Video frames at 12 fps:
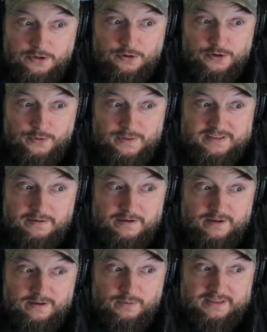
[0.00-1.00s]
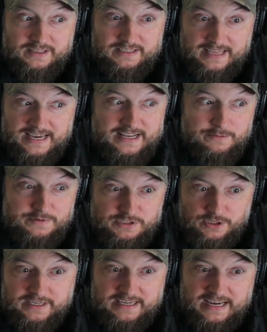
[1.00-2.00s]
don't know what the lady was
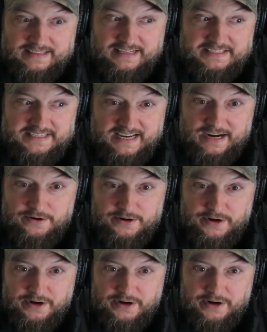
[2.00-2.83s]
looking at that scared her.